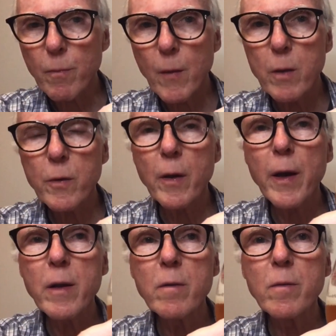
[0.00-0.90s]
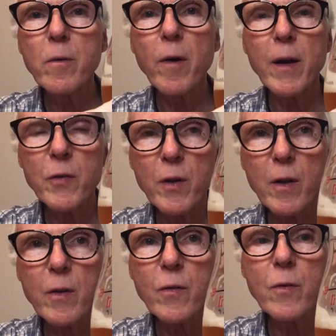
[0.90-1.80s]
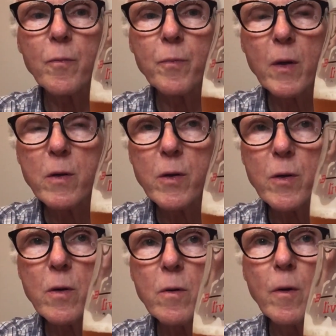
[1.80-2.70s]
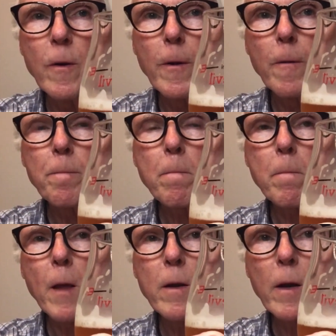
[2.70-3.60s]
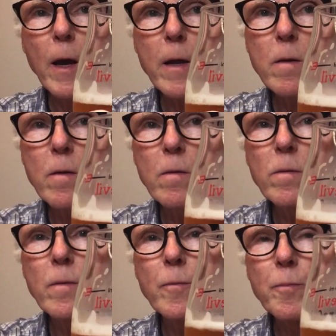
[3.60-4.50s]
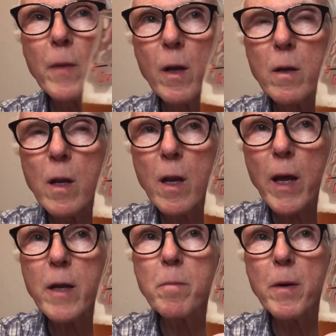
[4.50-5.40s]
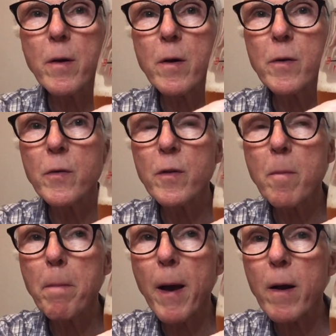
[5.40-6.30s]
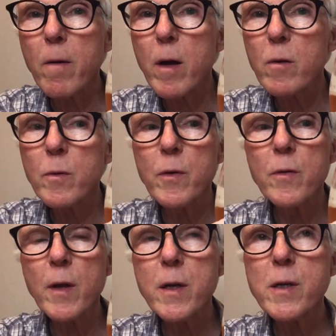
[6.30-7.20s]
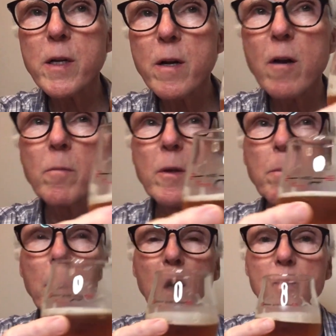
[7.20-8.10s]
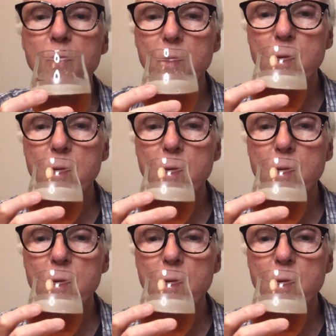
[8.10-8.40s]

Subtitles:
There's a kind of grassiness too, and a kind of light bitterness in the background, which is not terribly pleasant.